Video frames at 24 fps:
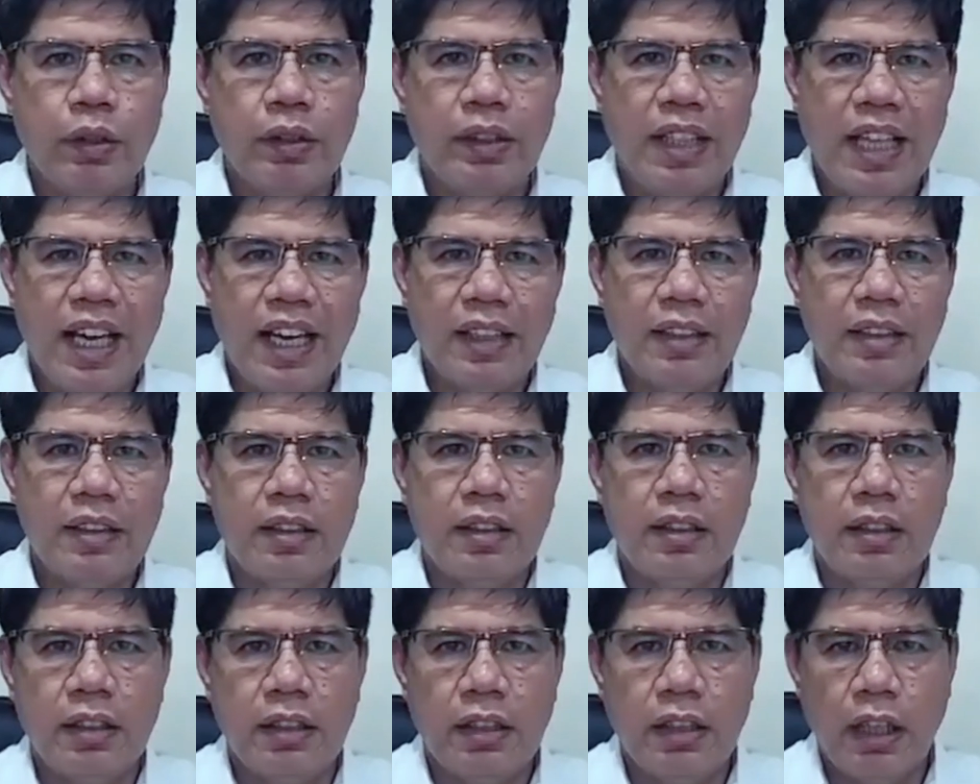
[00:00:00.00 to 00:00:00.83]
could
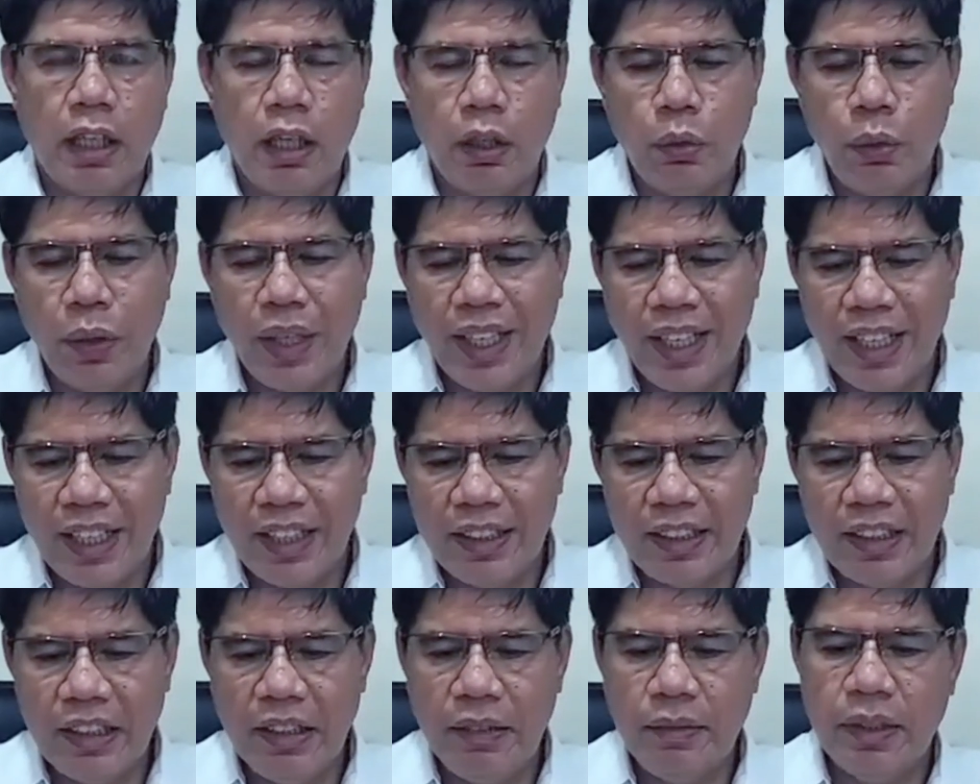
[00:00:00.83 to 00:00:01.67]
not, and we
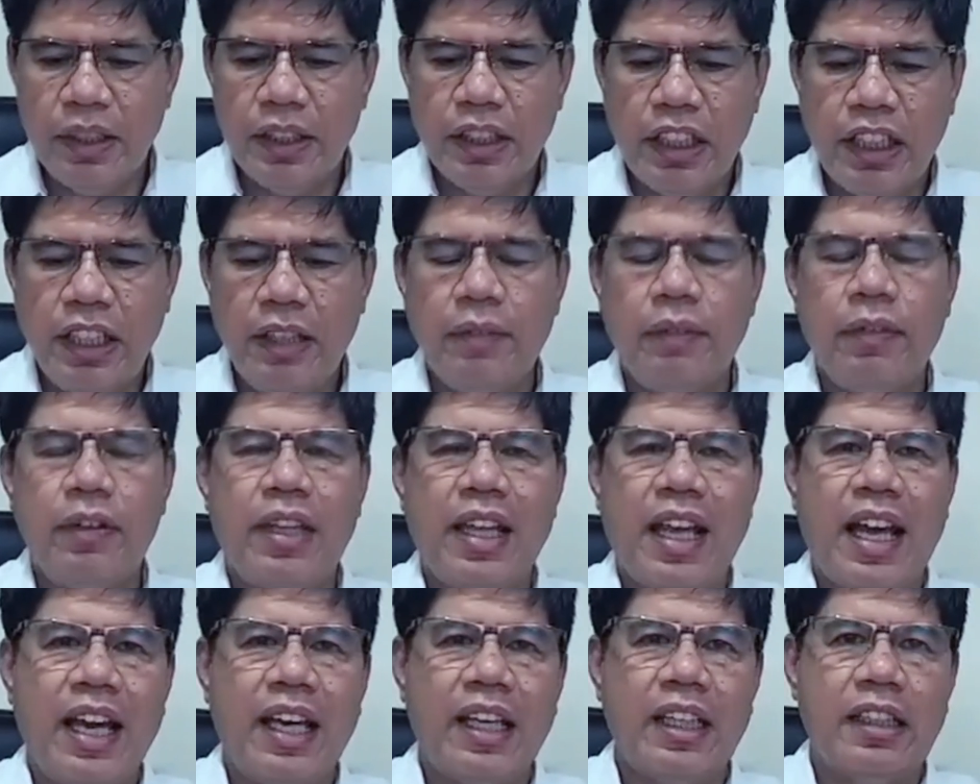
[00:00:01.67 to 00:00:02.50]
cannot even give
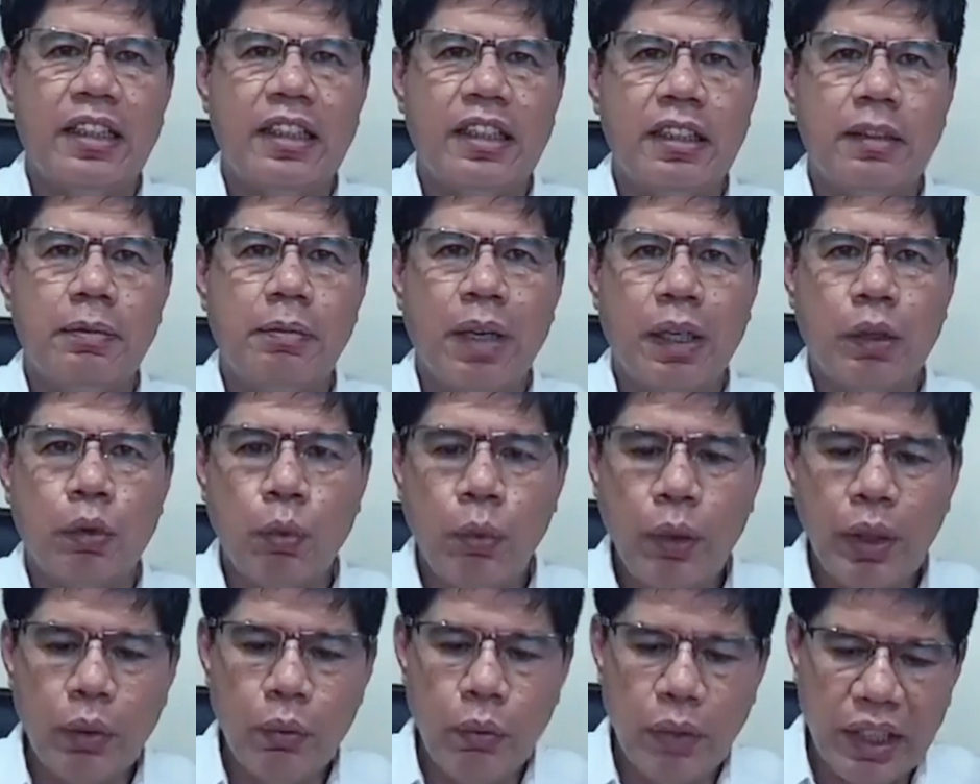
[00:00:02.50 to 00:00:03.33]
thanks. But
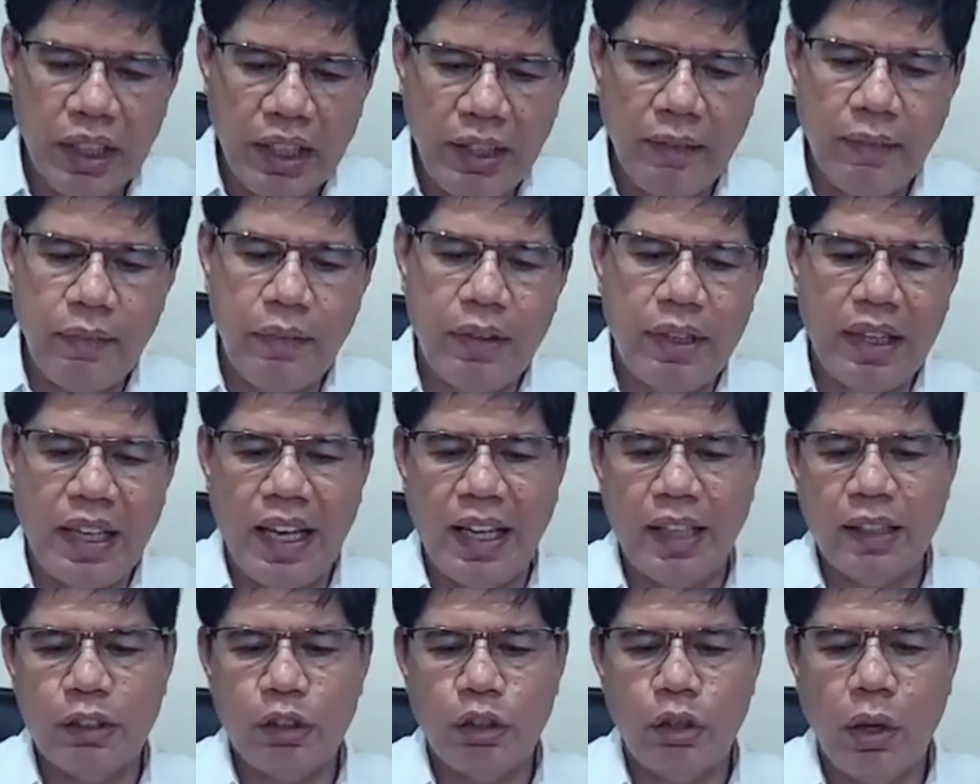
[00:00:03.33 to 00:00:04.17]
when we give
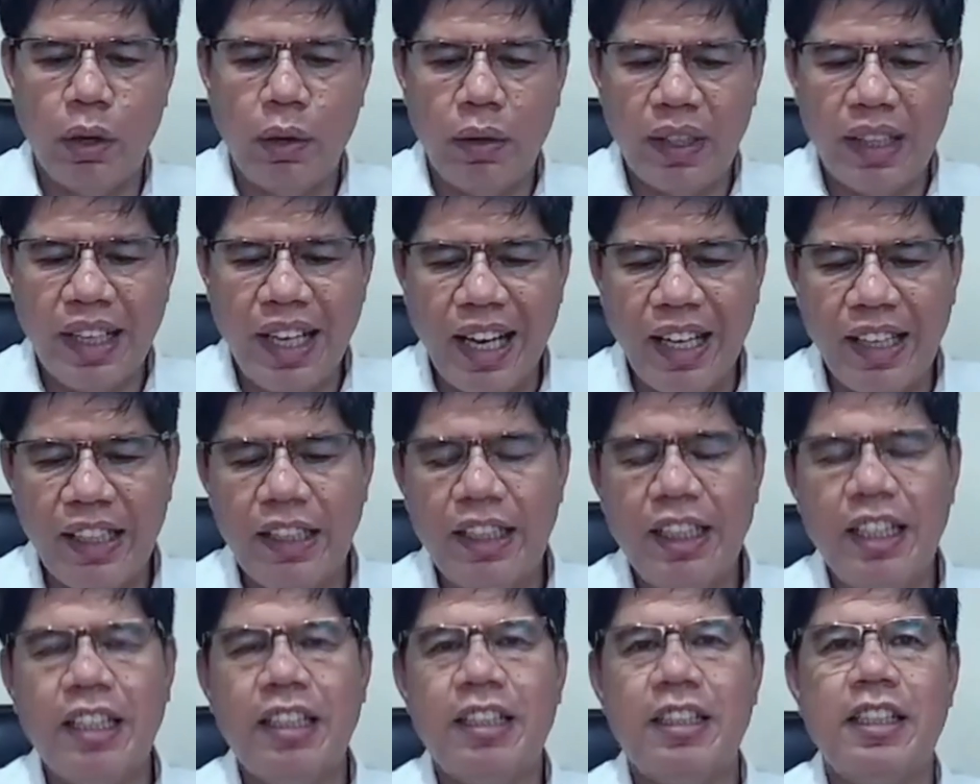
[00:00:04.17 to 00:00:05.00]
thanks to our
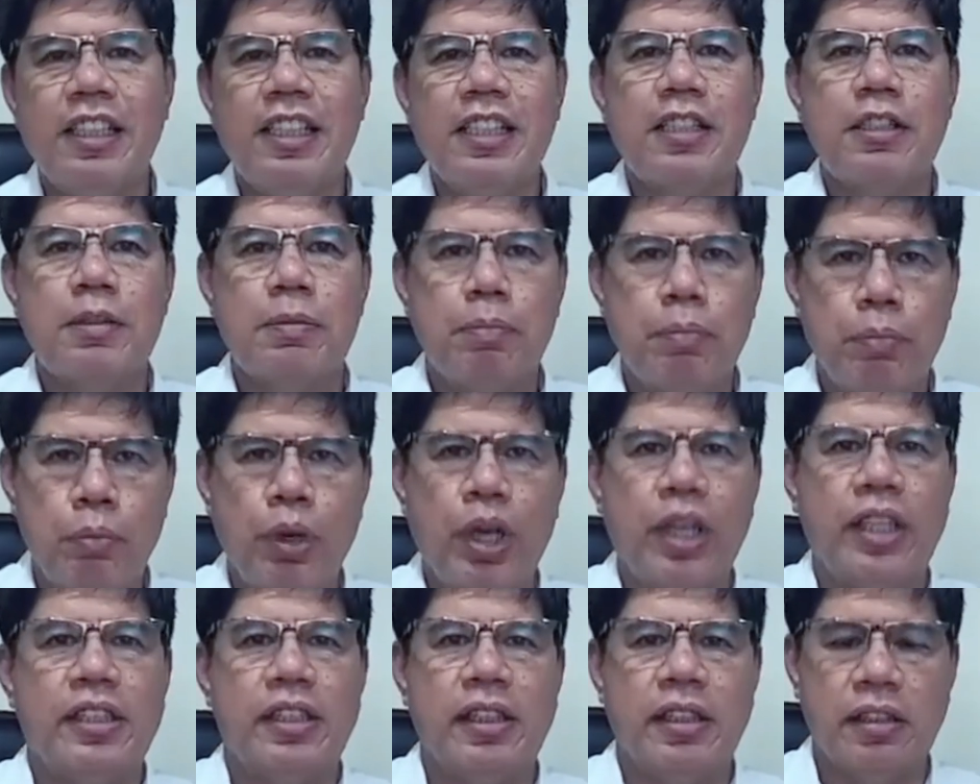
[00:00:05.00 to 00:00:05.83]
God, it
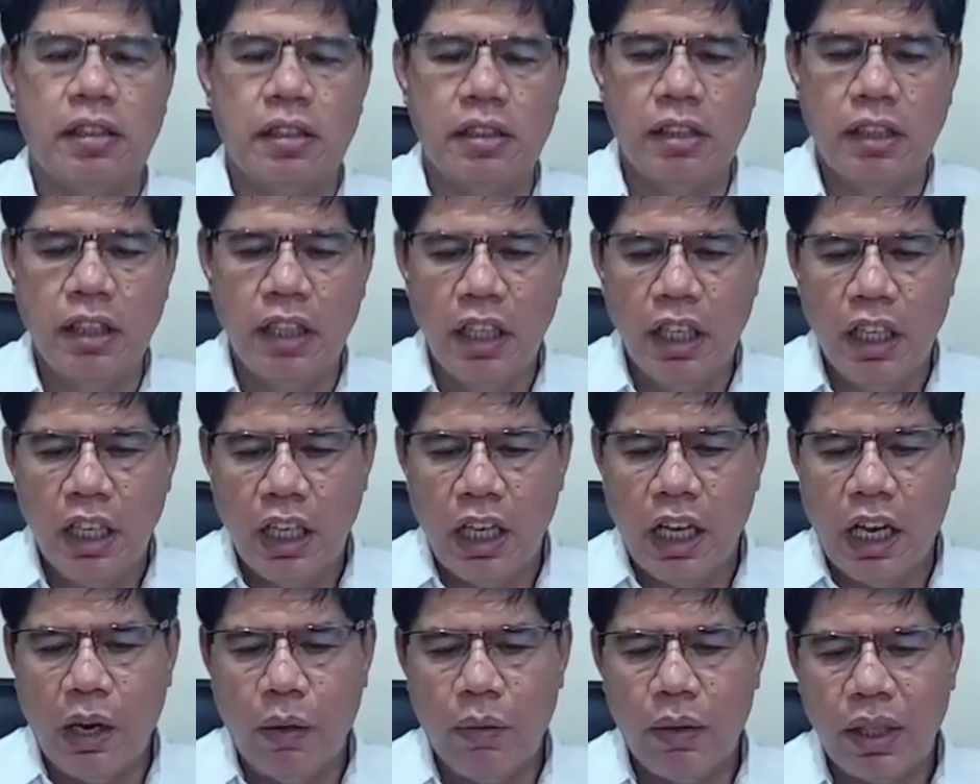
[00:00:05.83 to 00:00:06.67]
expresses
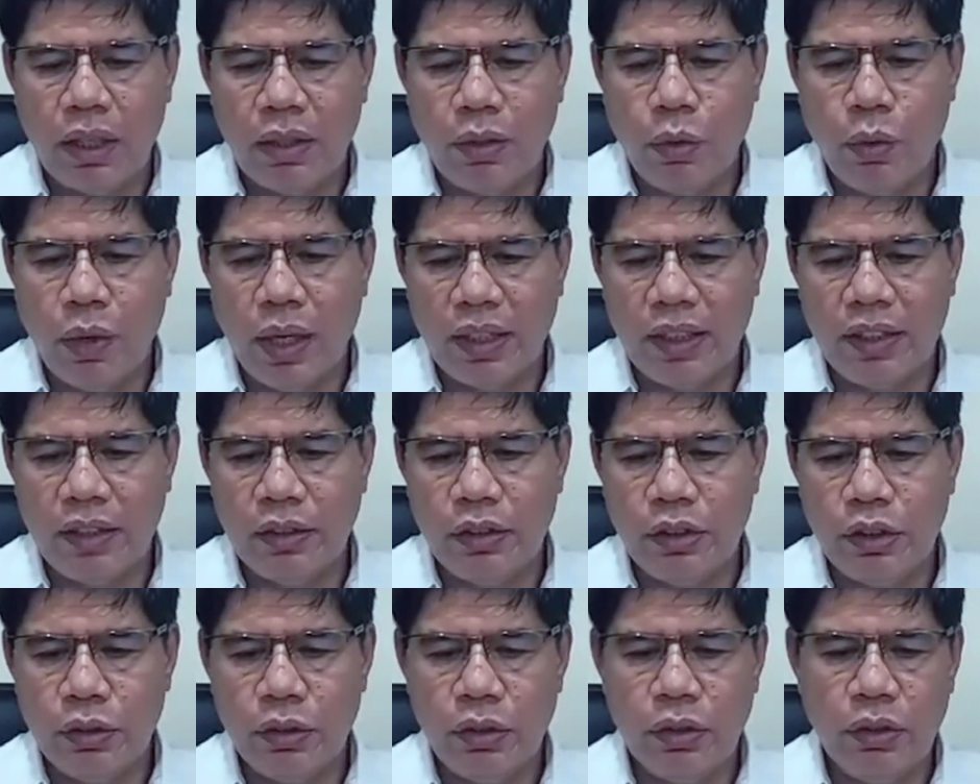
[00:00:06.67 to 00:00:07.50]
our
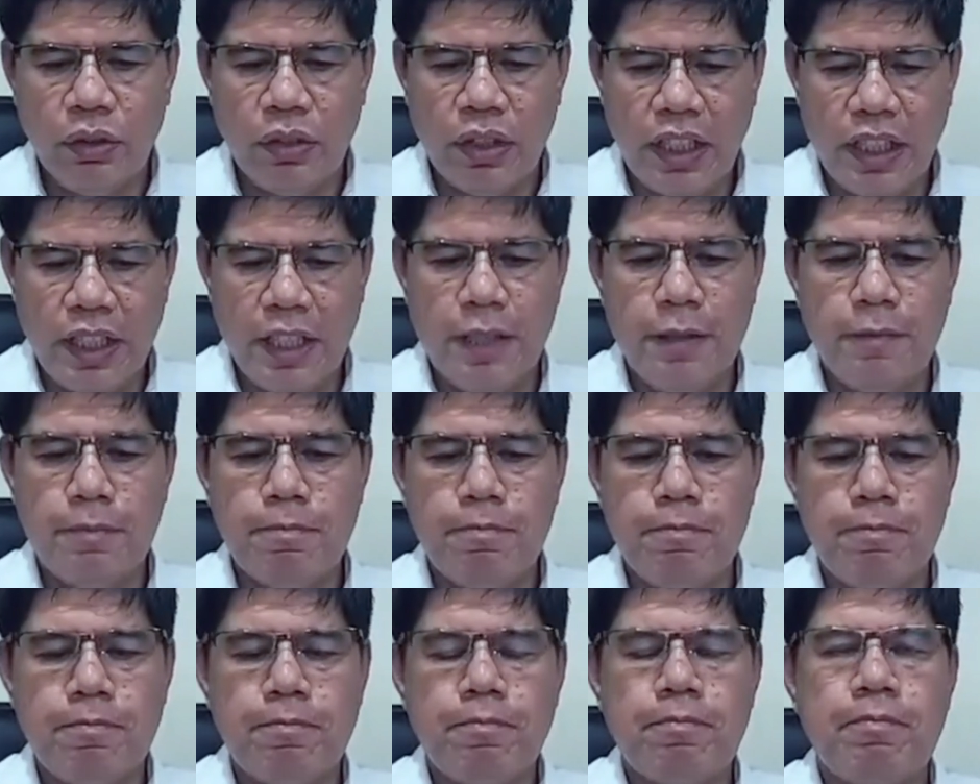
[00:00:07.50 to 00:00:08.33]
gratitude on
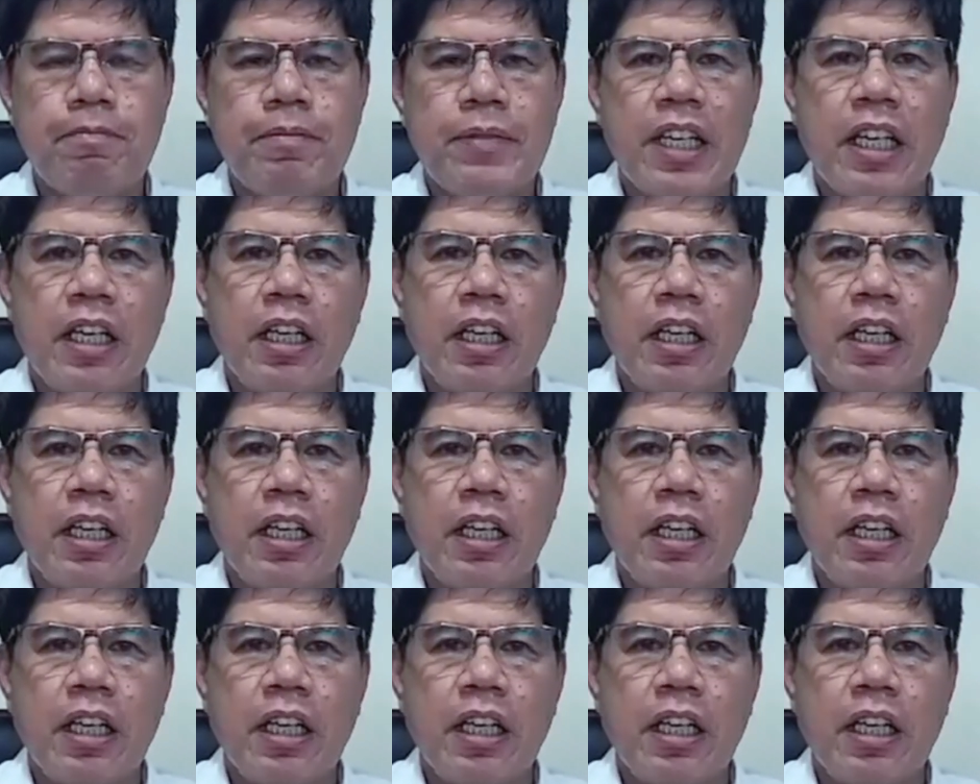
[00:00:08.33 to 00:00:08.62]
Him.